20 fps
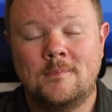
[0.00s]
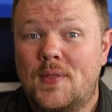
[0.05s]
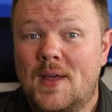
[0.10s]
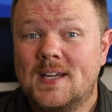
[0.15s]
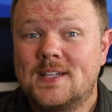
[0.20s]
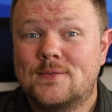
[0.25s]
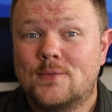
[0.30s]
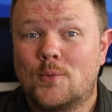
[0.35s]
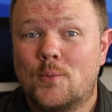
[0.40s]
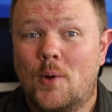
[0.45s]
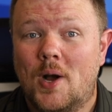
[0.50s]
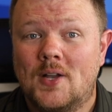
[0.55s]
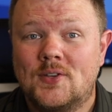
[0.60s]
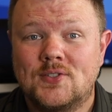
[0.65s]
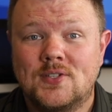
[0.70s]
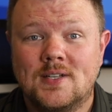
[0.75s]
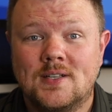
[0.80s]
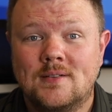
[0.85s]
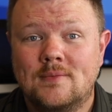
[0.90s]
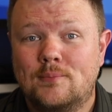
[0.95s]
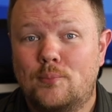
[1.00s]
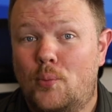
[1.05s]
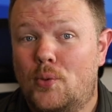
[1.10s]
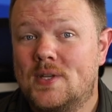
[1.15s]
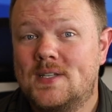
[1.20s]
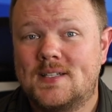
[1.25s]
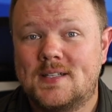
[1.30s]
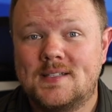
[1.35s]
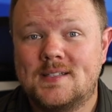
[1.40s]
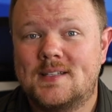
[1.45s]
Thanks for watching.
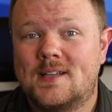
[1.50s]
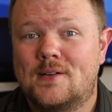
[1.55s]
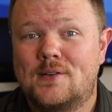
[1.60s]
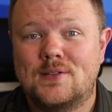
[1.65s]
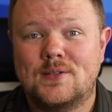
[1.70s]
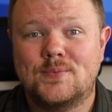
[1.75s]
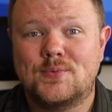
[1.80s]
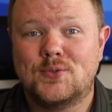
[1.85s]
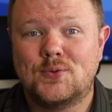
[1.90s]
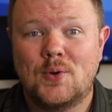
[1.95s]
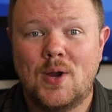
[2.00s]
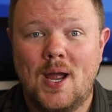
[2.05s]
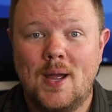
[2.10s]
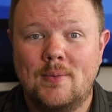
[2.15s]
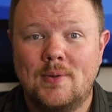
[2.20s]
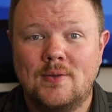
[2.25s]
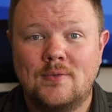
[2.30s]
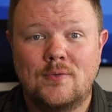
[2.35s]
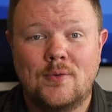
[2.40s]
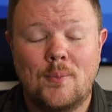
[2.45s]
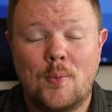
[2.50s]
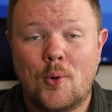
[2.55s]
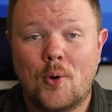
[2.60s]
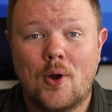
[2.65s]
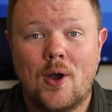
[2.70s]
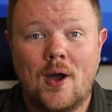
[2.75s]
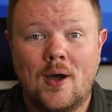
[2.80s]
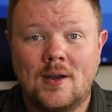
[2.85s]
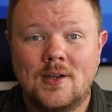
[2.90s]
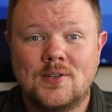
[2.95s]
Please consider subscribing for more
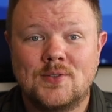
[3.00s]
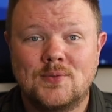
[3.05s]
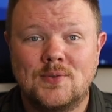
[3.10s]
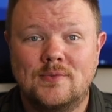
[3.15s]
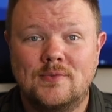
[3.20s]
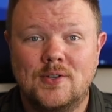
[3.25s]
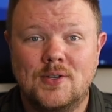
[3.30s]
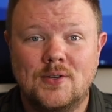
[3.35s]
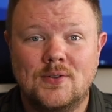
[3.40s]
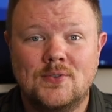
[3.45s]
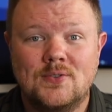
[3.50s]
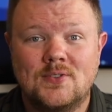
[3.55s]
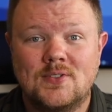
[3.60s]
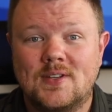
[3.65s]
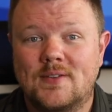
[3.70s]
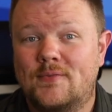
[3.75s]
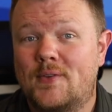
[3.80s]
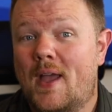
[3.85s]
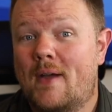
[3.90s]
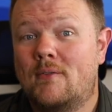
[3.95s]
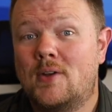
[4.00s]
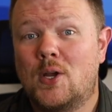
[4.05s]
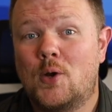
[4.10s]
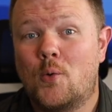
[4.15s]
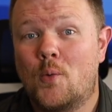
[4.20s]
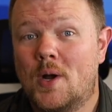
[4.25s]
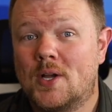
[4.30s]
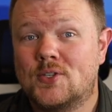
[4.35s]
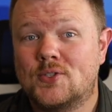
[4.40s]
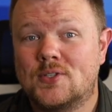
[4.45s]
honest reviews. If you have any
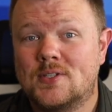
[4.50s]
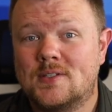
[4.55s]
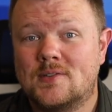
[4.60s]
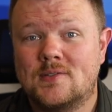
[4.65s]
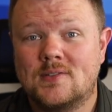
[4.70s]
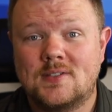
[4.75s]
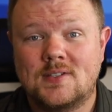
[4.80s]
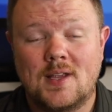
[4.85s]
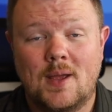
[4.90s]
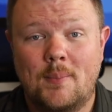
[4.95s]
questions